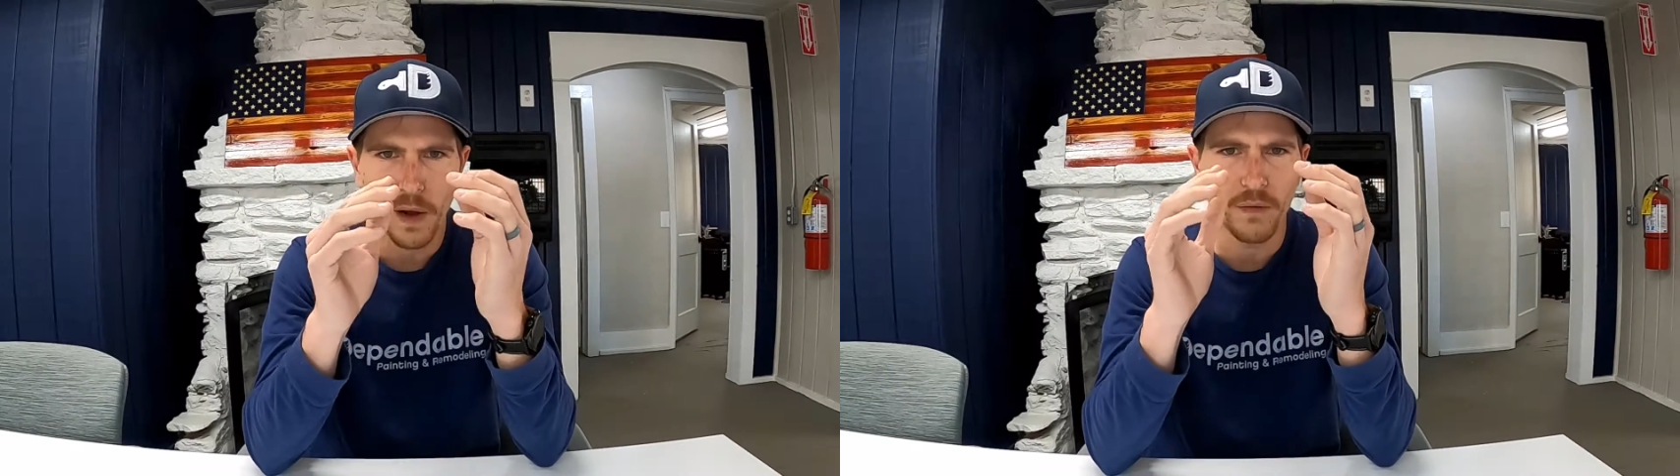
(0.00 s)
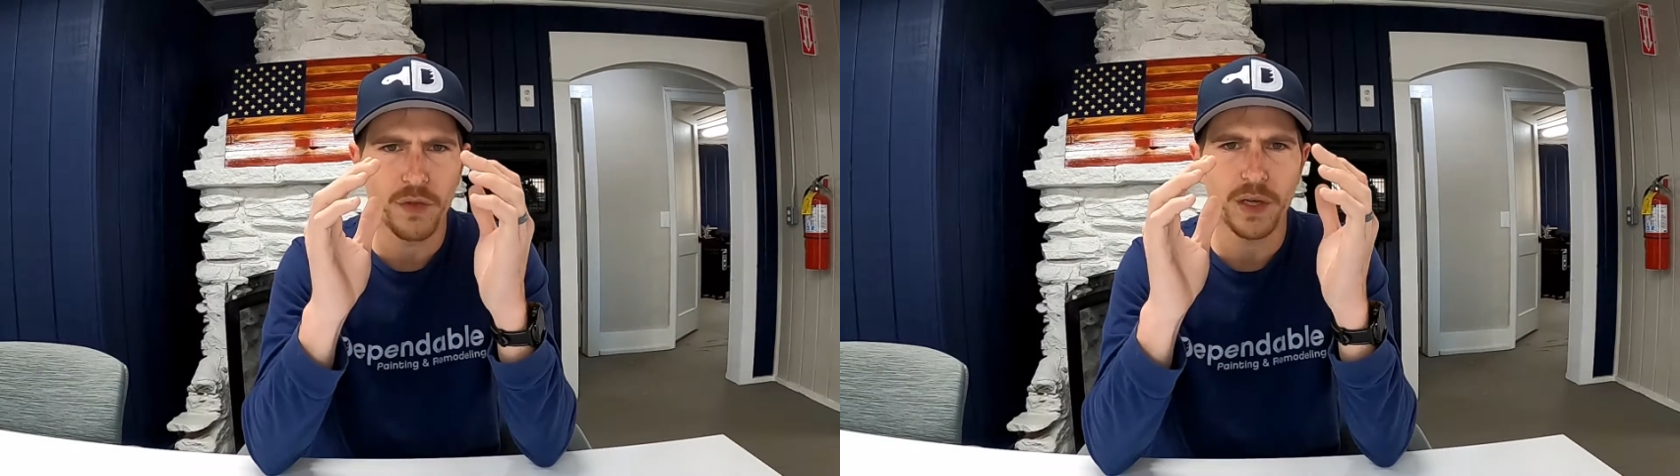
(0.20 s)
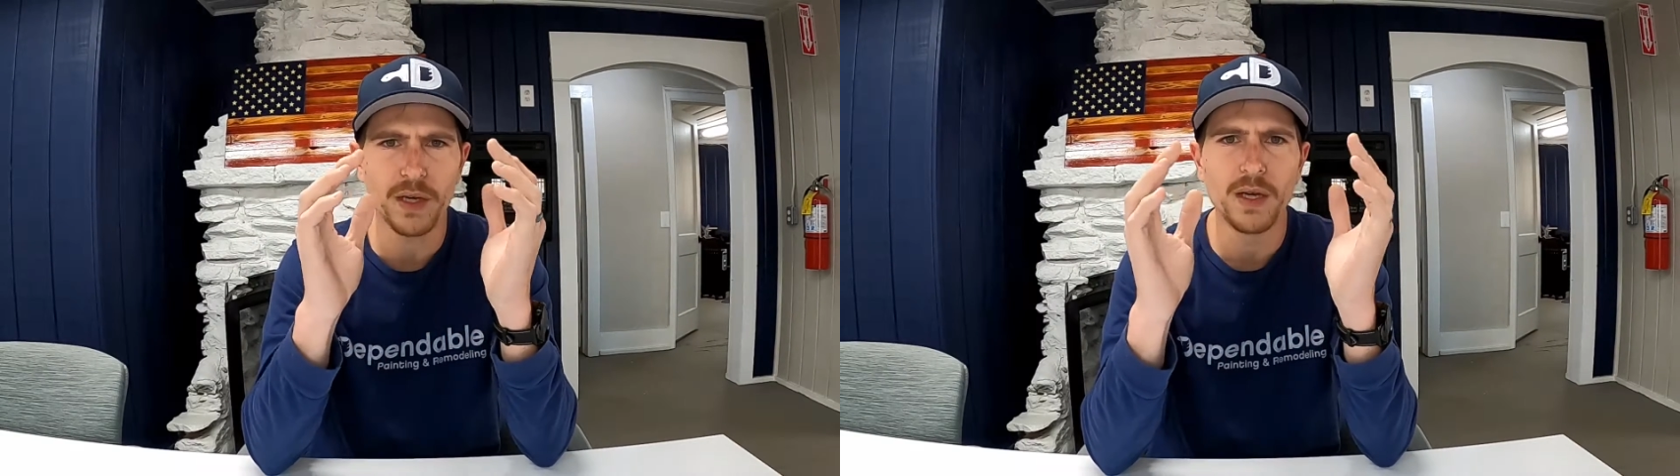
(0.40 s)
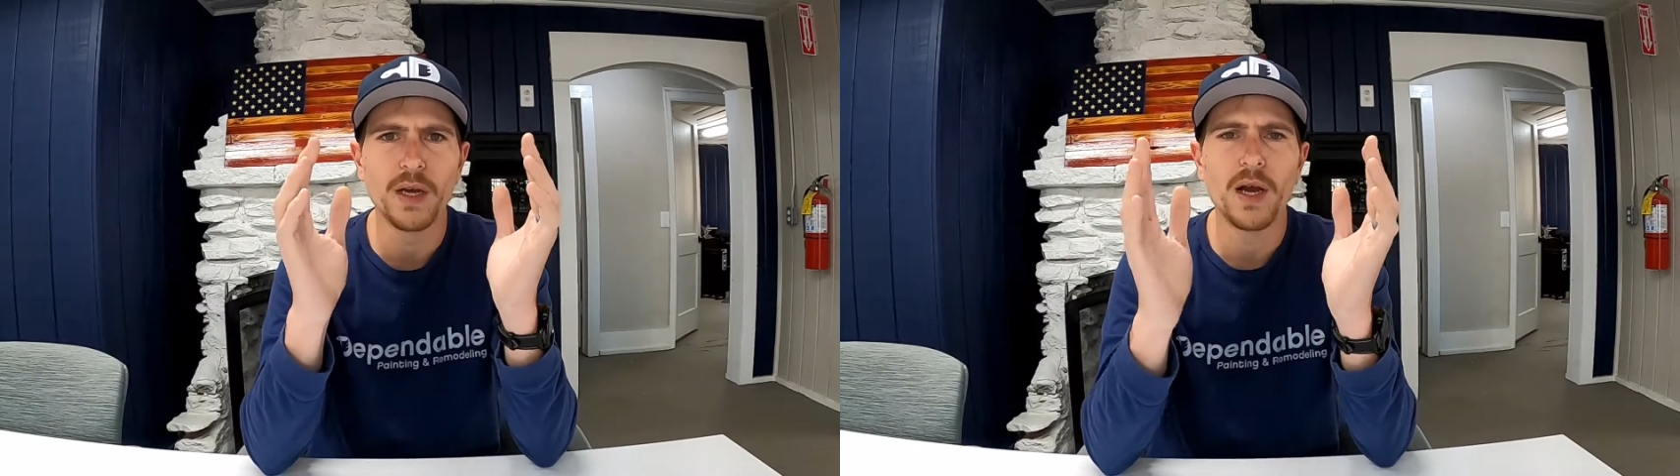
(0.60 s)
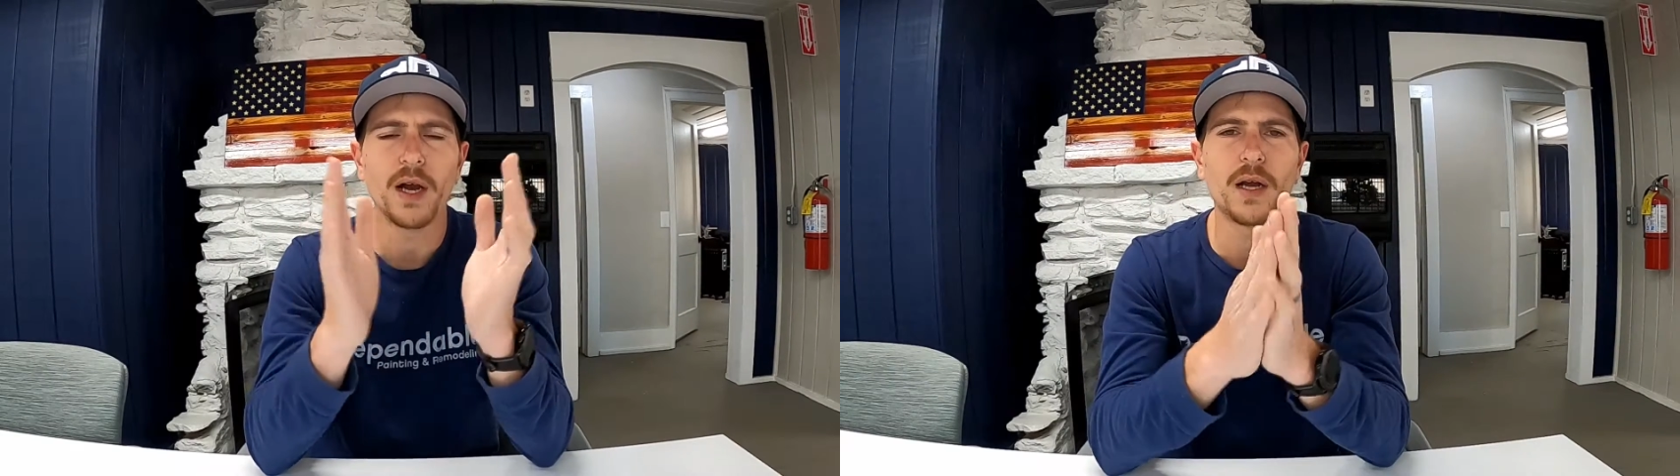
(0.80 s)
of the
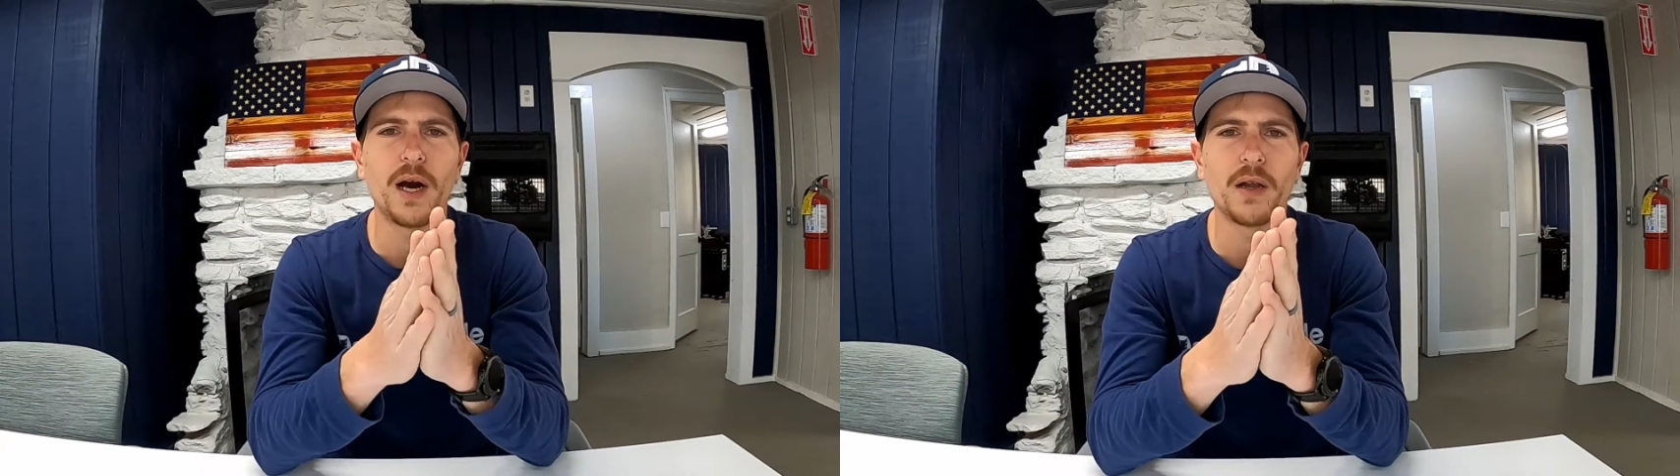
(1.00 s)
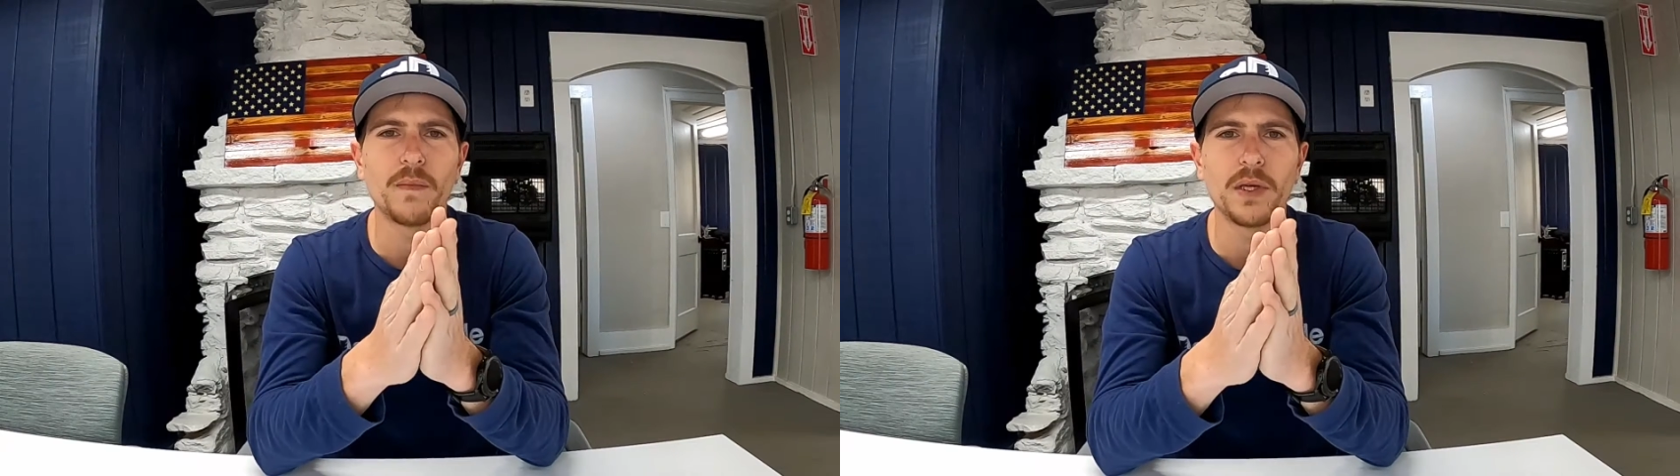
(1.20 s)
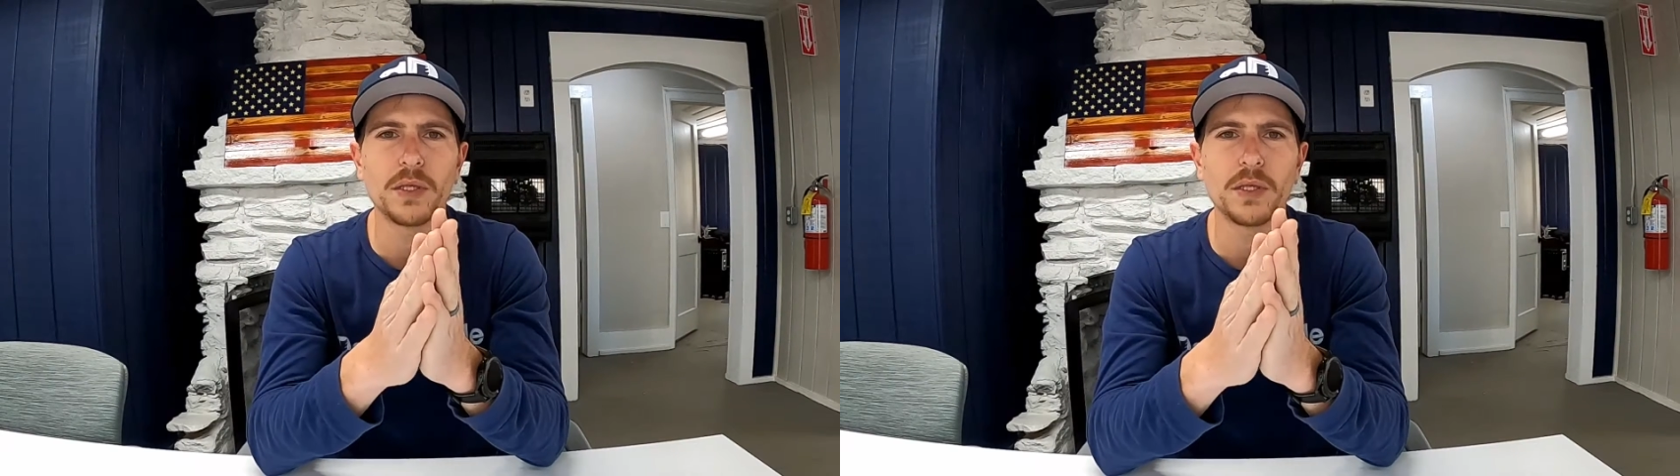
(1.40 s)
economy.